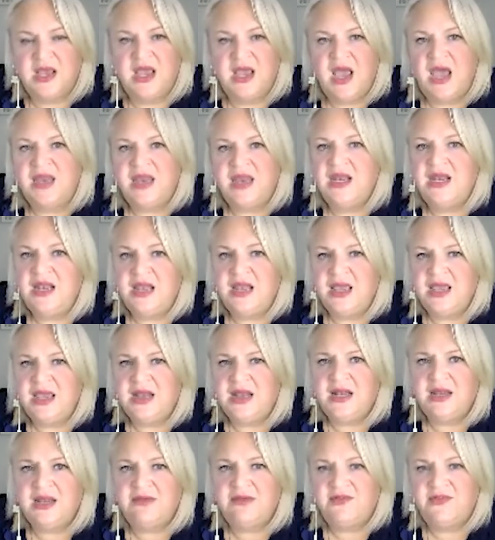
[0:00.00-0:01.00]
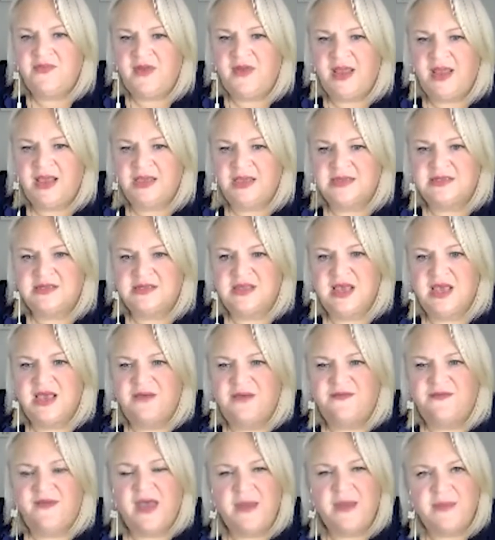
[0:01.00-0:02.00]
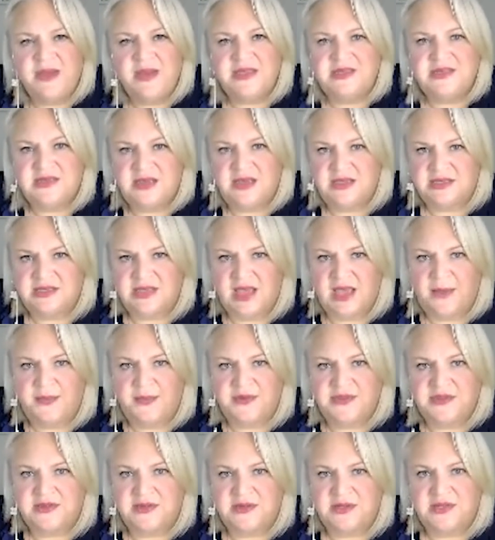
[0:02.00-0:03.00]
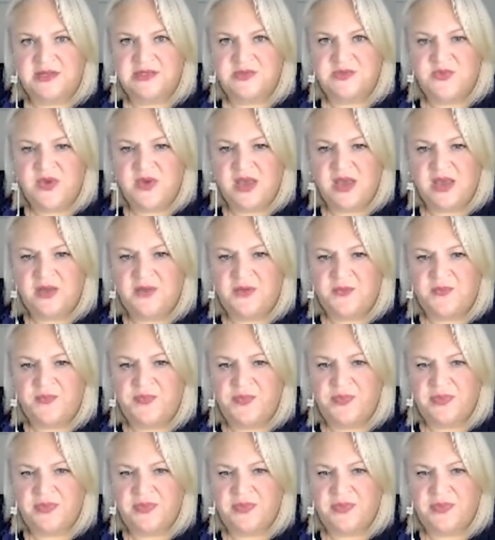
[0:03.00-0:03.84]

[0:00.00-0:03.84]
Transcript: and it likely reflects their family science capital as well.